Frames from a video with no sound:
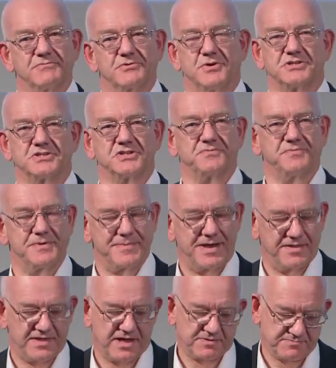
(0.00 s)
questions for me
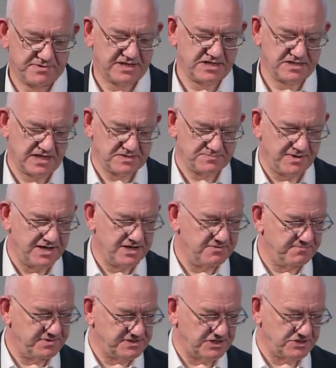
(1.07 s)
about that, but that's my
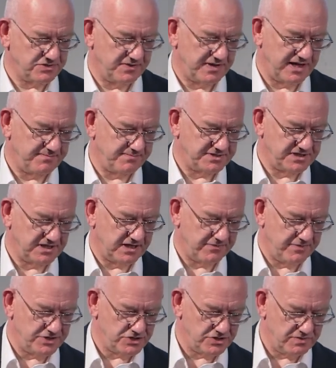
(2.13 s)
own position on that
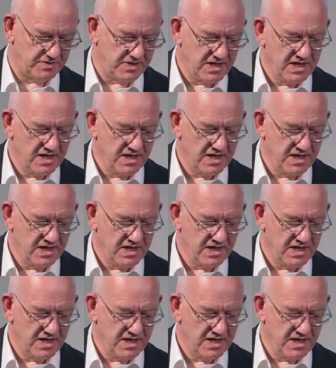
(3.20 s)
particular issue.